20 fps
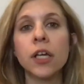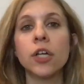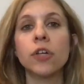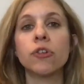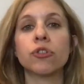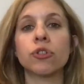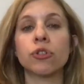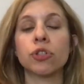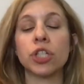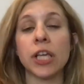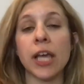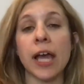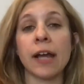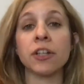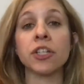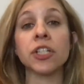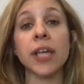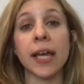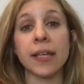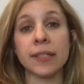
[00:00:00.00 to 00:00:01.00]
So she
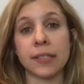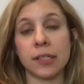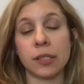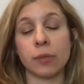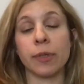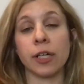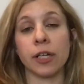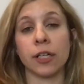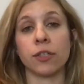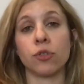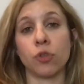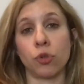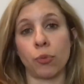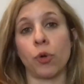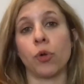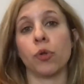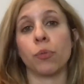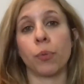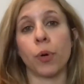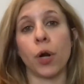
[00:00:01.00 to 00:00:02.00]
actually has experience with
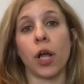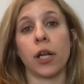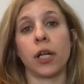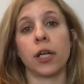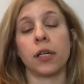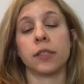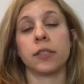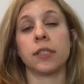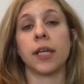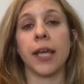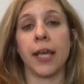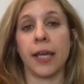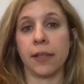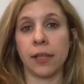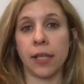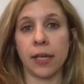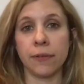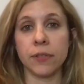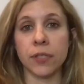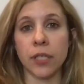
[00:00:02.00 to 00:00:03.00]
both product and
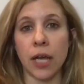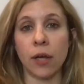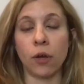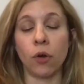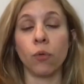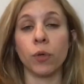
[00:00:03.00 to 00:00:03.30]
lifestyle,